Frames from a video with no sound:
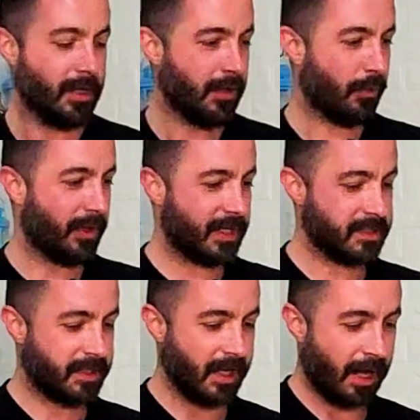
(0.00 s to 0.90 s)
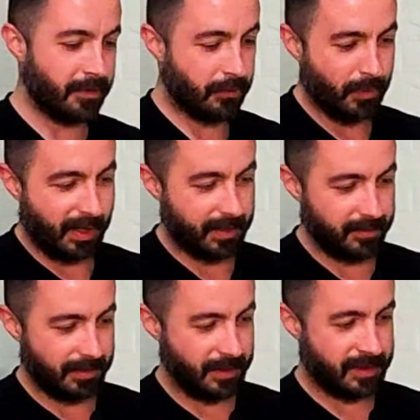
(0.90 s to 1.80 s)
Whereas the other one,
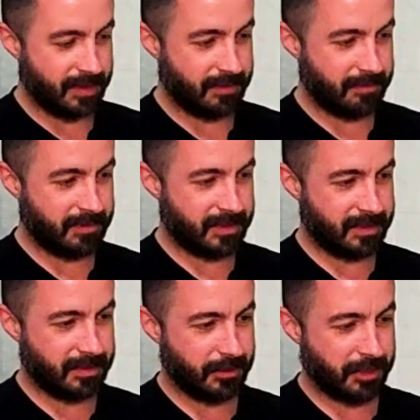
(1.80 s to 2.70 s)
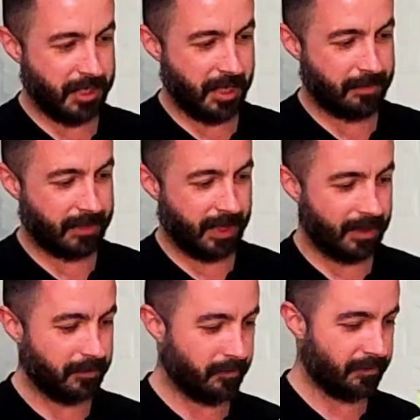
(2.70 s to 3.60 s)
it's shaped
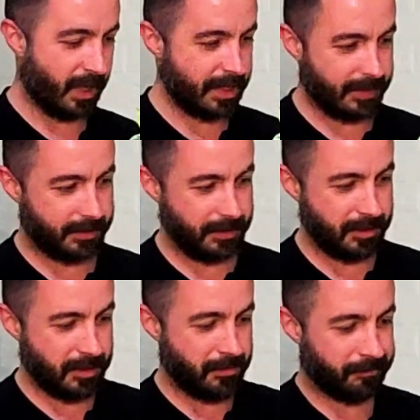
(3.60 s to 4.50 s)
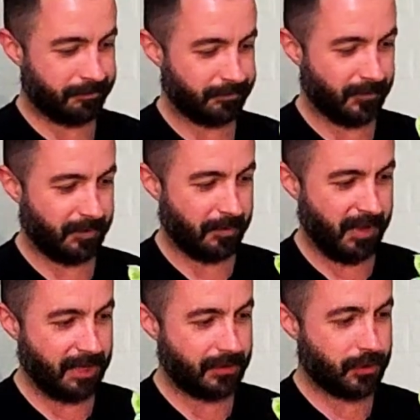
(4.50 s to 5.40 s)
kind of like the
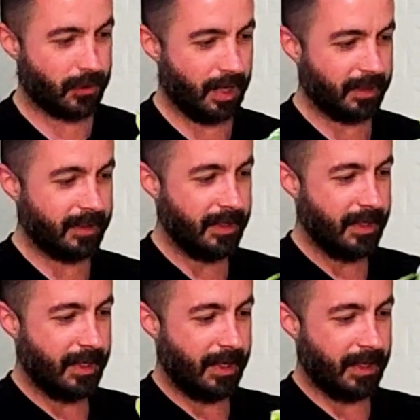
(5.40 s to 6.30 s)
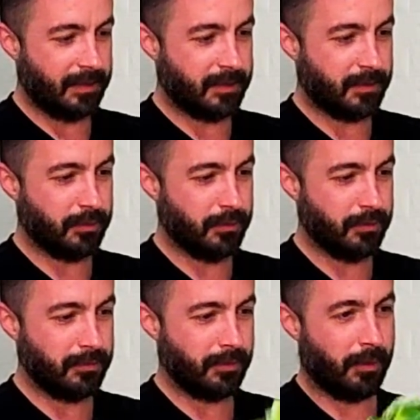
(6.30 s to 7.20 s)
main trunk and
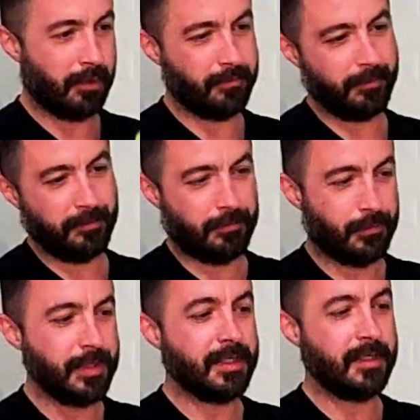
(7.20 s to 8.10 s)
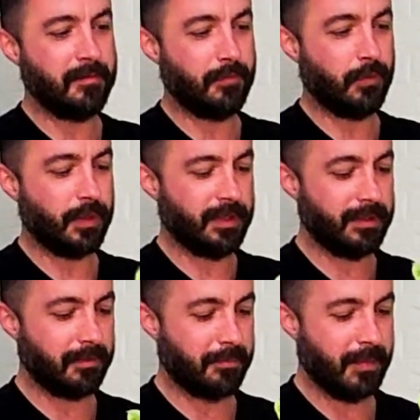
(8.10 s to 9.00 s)
two or three, if you
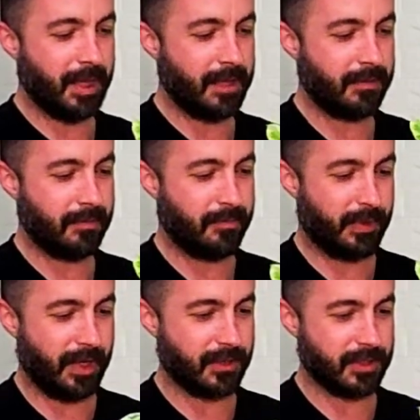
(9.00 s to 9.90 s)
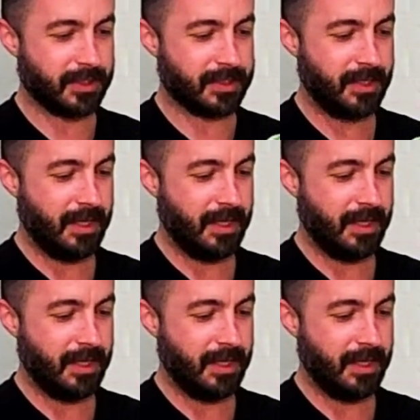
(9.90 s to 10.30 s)
will, main branches.